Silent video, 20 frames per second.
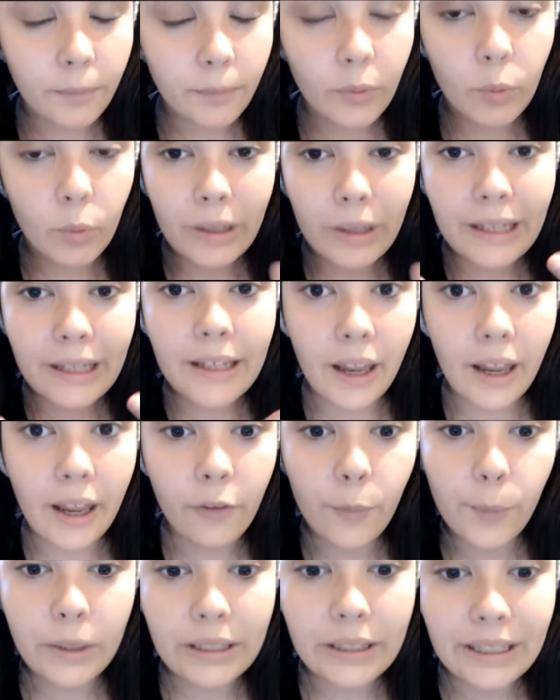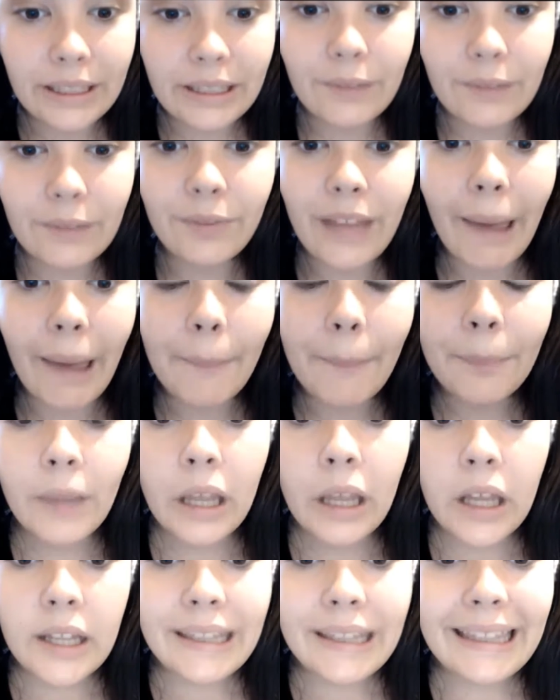we kind of believe that
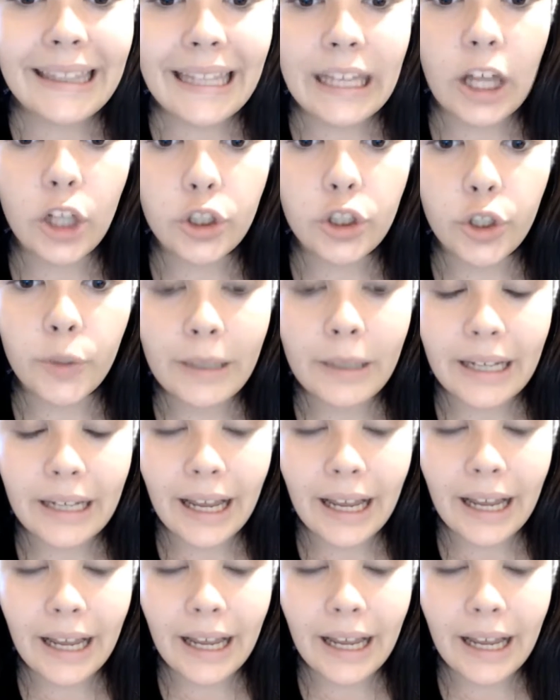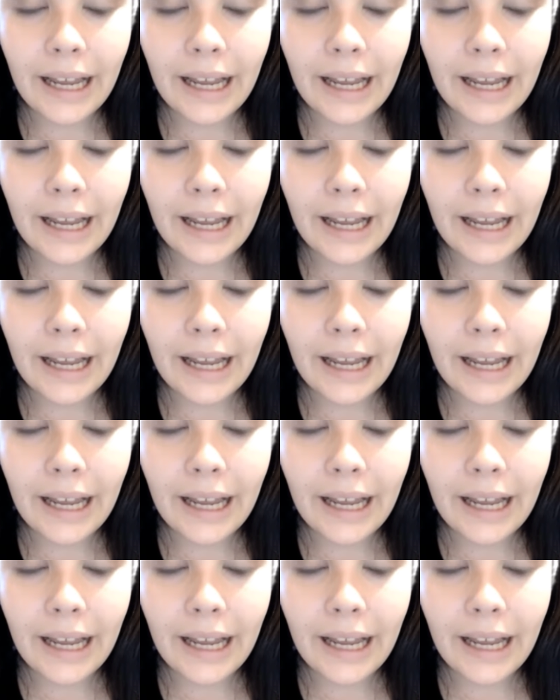the Illuminati.